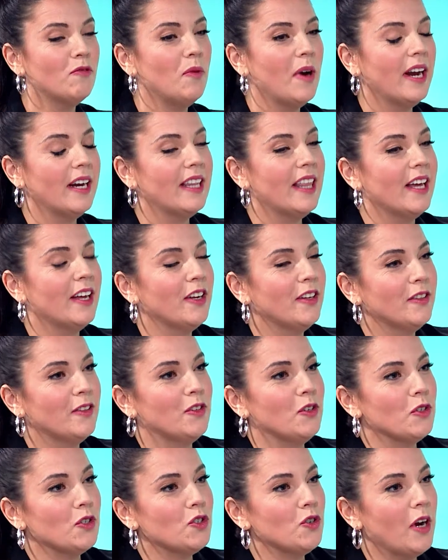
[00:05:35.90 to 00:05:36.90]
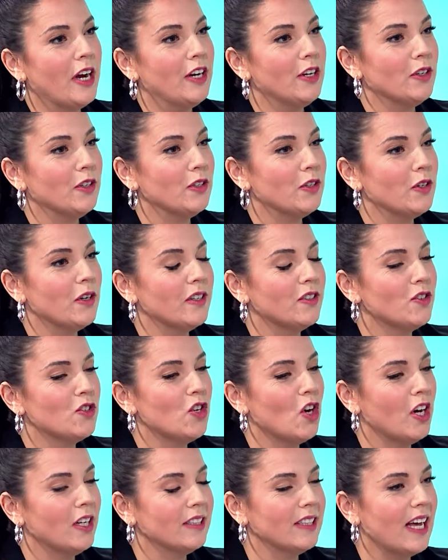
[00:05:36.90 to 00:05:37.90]
read that your trainer,
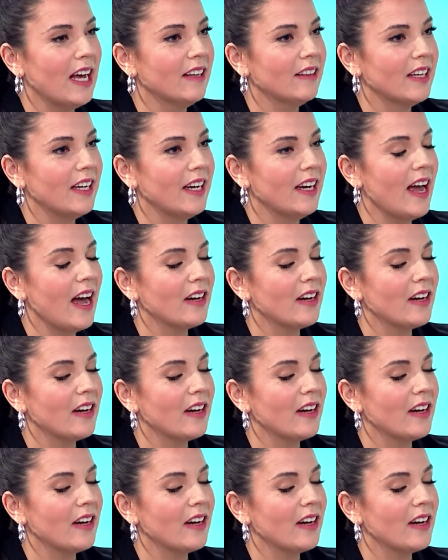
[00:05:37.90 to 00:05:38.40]
John Lally,